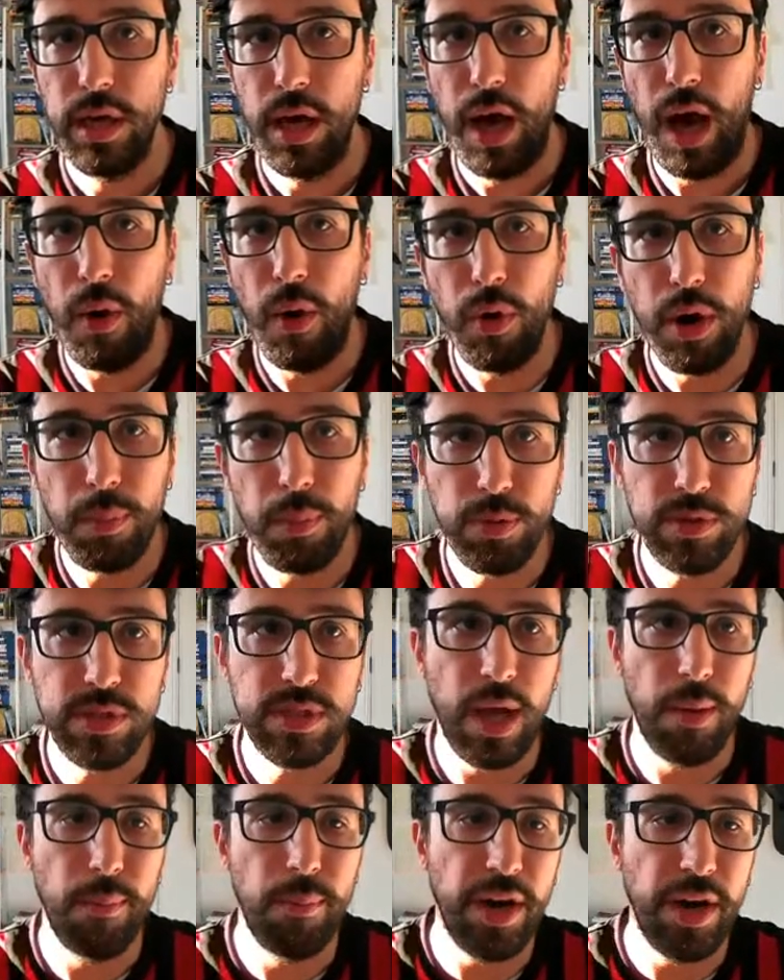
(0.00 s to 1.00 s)
I want to put
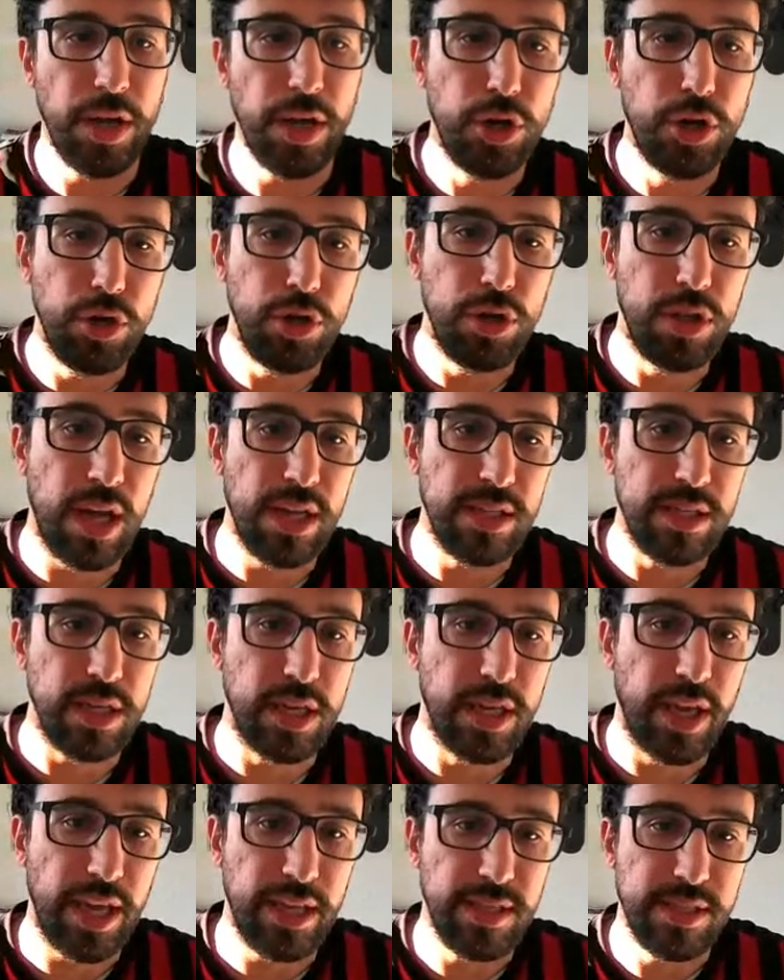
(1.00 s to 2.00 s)
somebody good as a
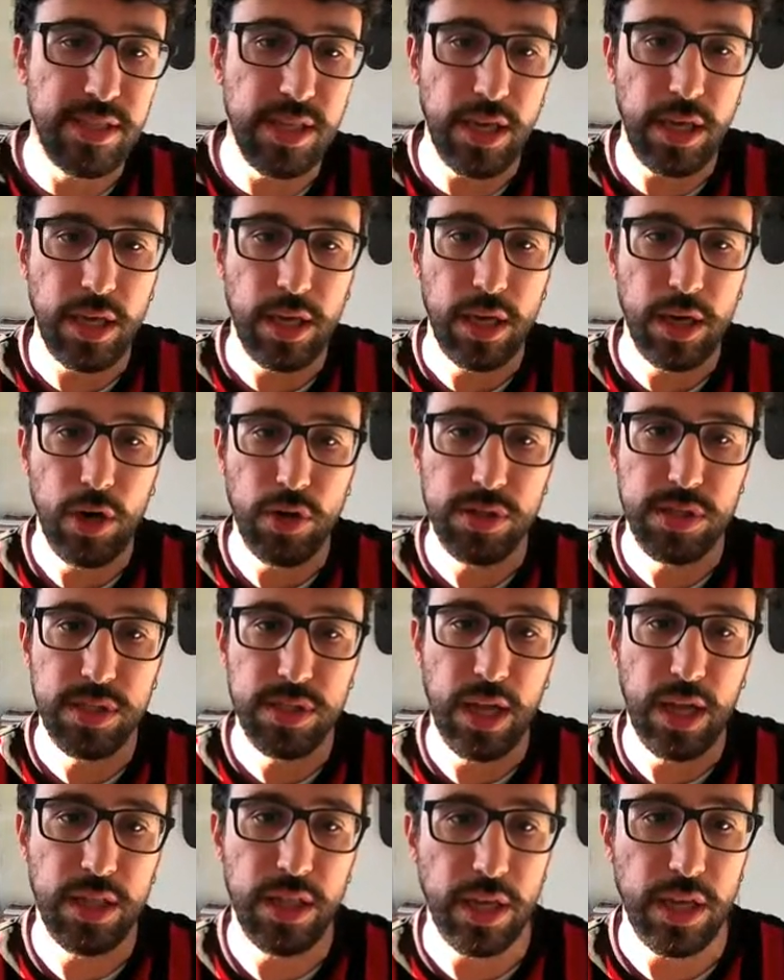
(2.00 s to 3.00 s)
KC on
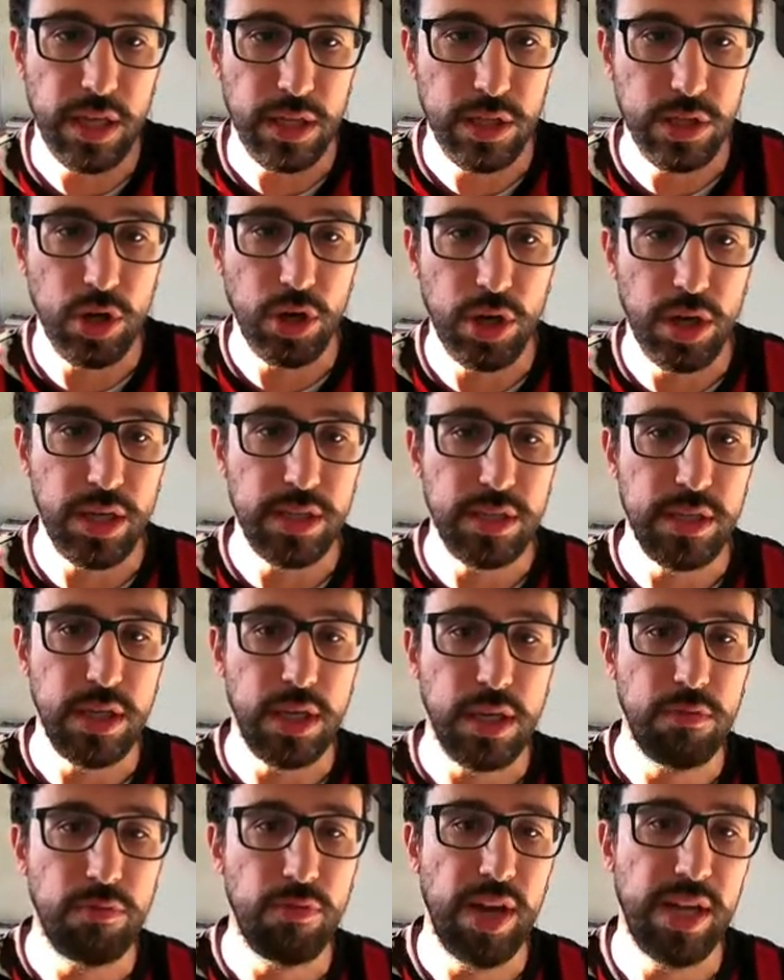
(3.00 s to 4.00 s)
Sunday so KC
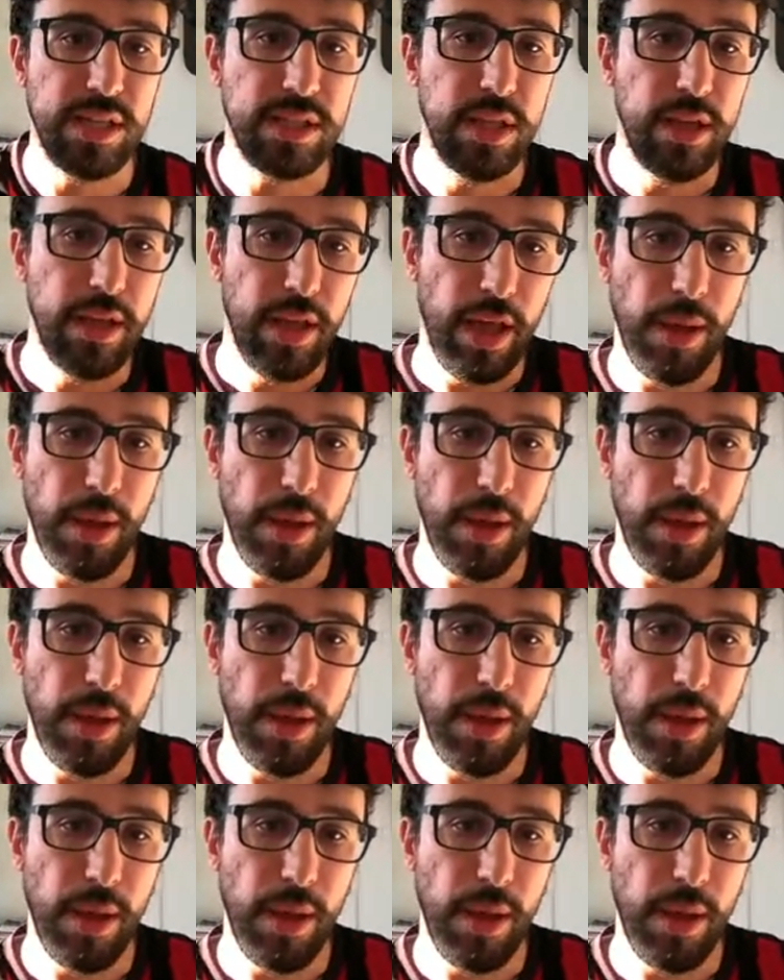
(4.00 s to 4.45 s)
can rest.